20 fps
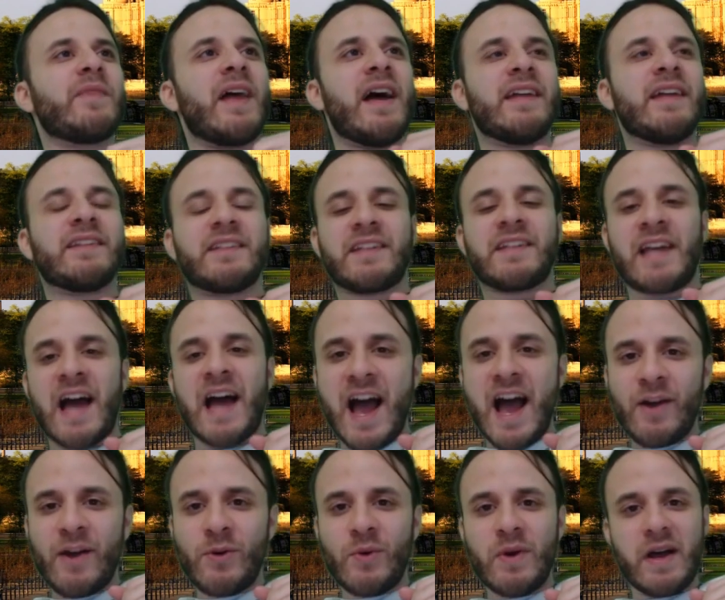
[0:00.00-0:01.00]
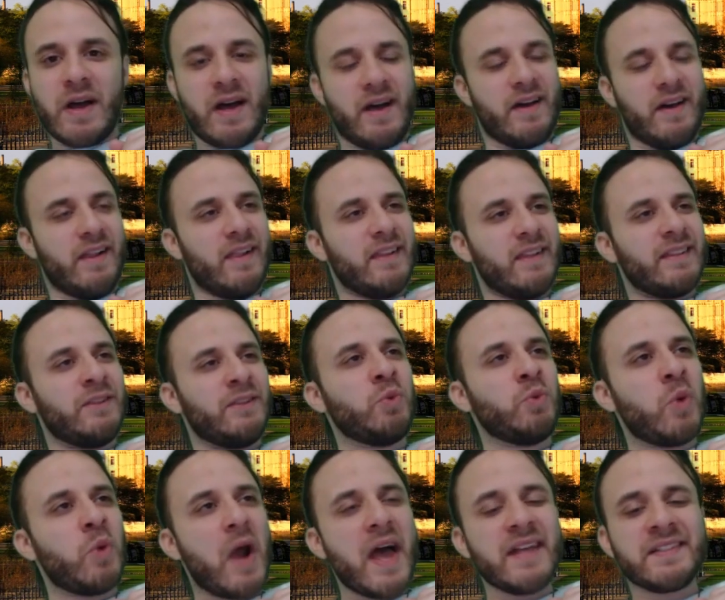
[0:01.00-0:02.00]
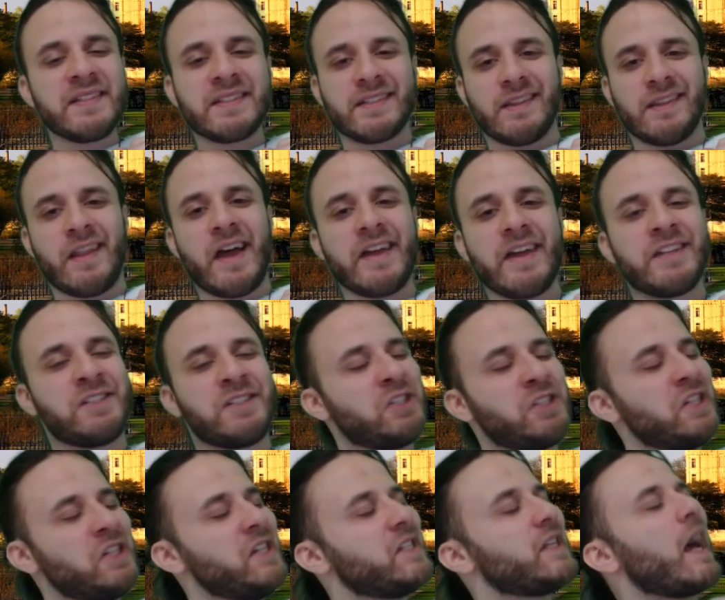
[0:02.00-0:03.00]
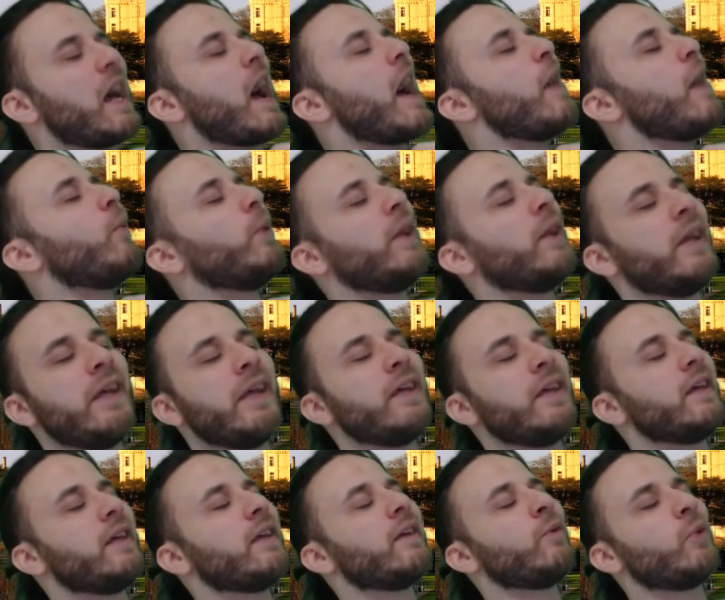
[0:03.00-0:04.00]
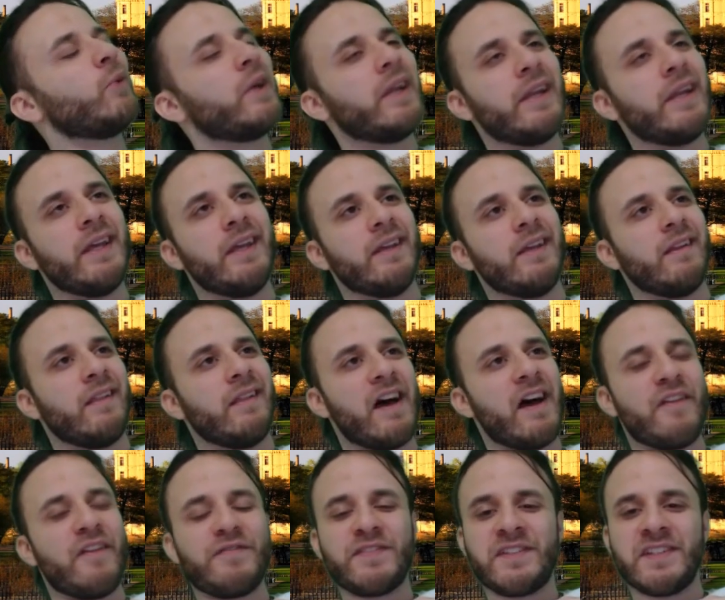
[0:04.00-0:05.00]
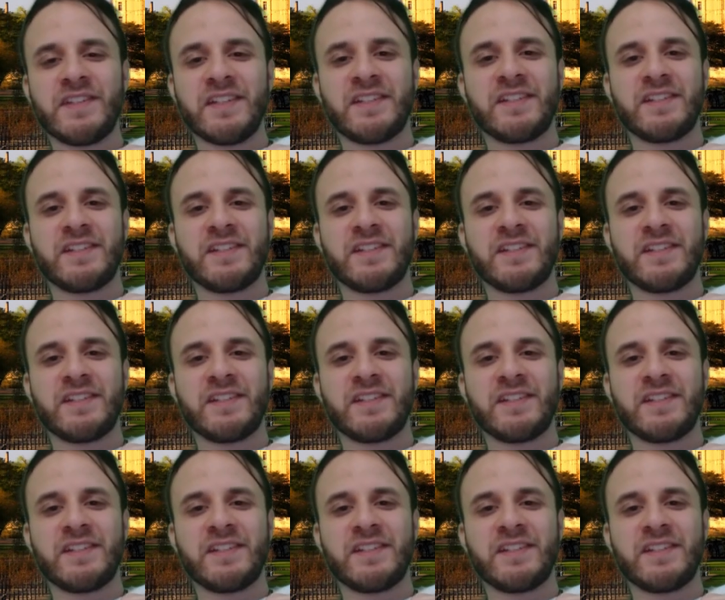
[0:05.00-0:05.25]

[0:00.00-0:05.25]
and Kagura dressed like geez. I really loved this